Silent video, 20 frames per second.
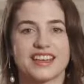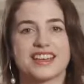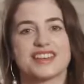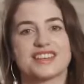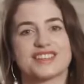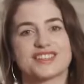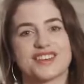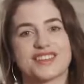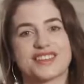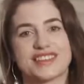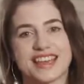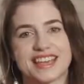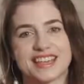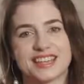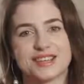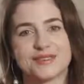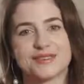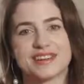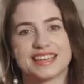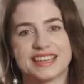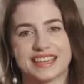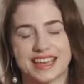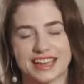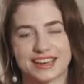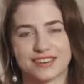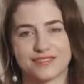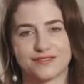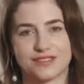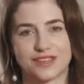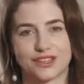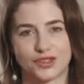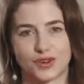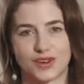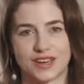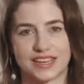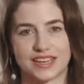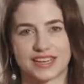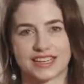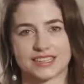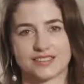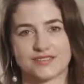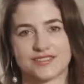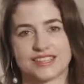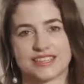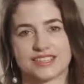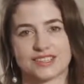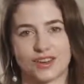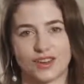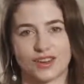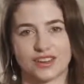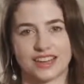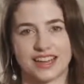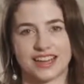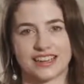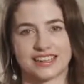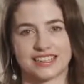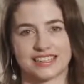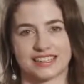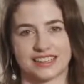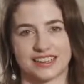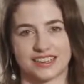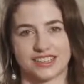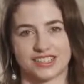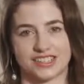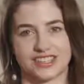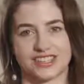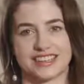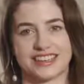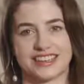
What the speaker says: So thank you again for joining us for this online discussion